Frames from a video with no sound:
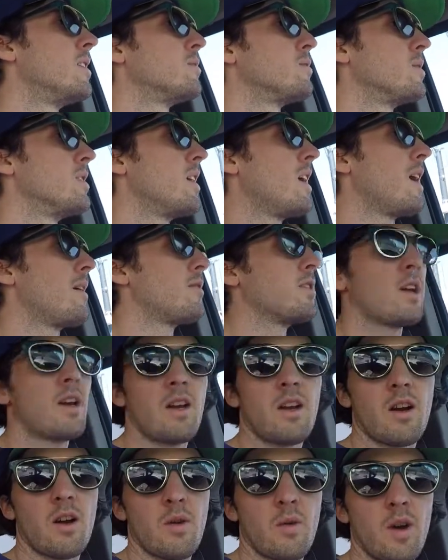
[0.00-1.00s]
we
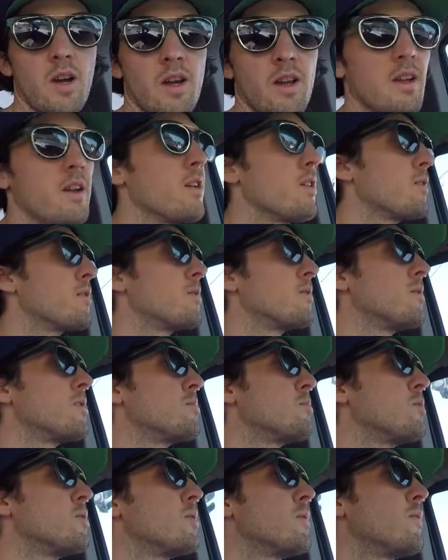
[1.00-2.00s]
navigate our way here through this
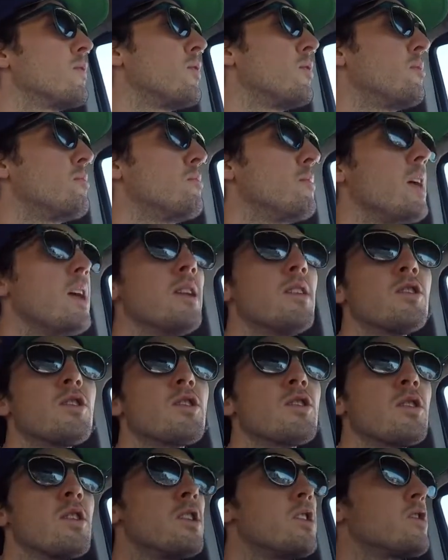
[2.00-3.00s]
beautiful main
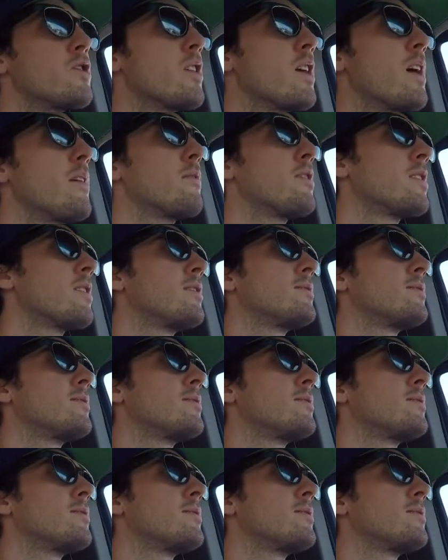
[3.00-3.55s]
street traffic.